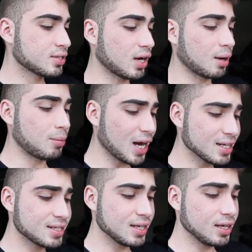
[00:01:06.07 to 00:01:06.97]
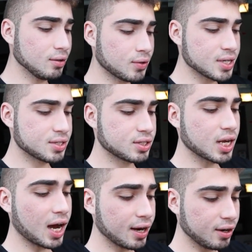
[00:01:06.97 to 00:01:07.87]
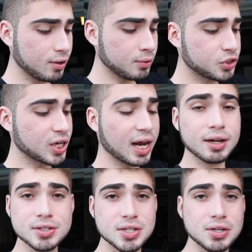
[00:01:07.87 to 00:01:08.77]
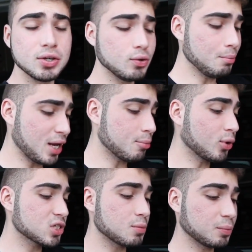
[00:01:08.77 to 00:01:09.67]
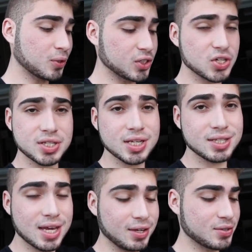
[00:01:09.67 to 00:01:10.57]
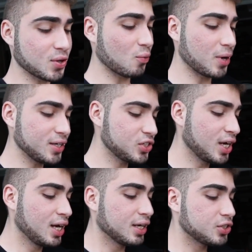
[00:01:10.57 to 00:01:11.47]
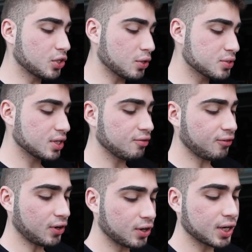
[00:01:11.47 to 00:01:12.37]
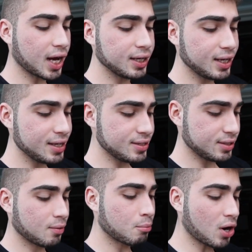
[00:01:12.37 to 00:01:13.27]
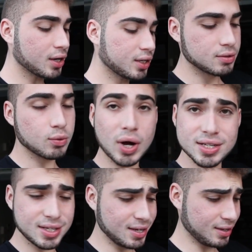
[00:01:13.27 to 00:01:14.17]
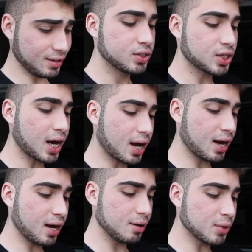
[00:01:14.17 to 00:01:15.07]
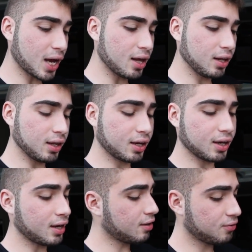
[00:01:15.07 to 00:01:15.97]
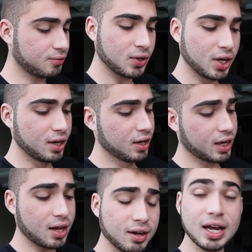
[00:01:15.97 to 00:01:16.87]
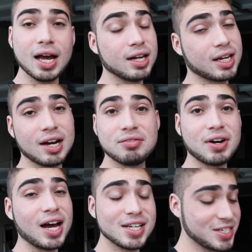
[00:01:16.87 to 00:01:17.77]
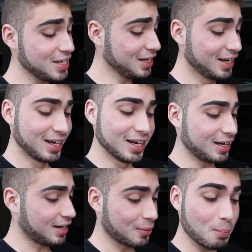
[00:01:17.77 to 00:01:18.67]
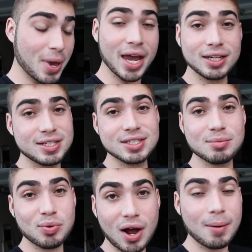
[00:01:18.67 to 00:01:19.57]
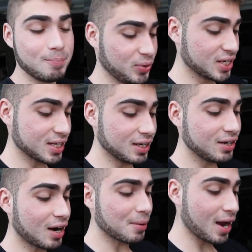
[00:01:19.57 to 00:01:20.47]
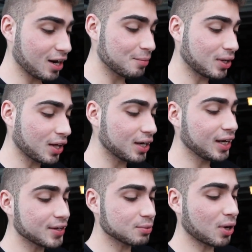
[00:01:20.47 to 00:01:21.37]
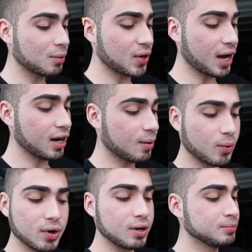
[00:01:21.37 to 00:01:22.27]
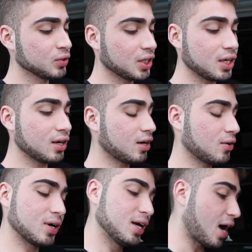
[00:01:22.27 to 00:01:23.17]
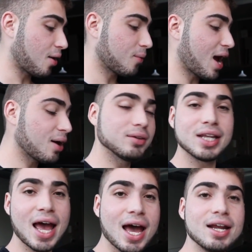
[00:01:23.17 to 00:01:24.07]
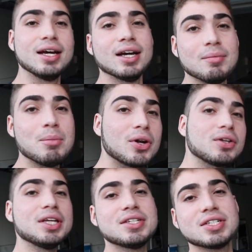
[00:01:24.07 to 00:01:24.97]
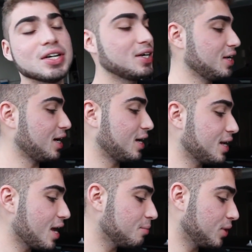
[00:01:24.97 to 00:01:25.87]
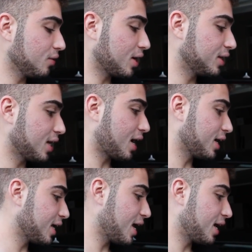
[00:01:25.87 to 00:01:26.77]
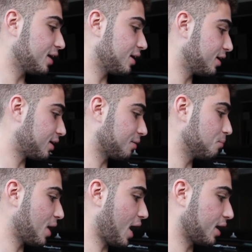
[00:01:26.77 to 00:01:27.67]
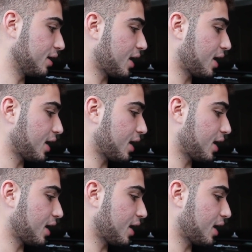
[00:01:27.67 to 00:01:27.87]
So Abasi Resgato, shout out to you, made multiple purchases, thank you so much. Joseph Hernandez, Mark Dwezing, Shahab El-Kafaji, oh man, this is a problem because you know I'm Arab and a lot of you guys are probably Arab or, you know, around that Middle Eastern naming right there. I can't, oh man.